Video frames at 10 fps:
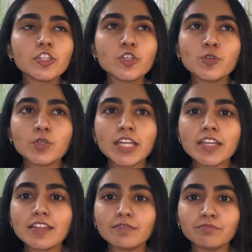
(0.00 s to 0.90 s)
you
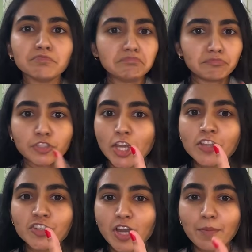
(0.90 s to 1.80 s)
can
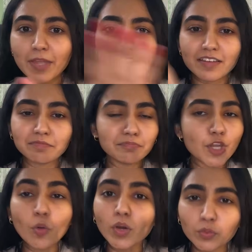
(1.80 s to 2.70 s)
change it up and
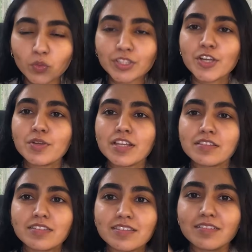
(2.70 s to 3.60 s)
no one will
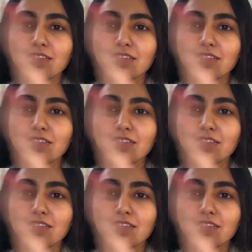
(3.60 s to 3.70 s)
notice.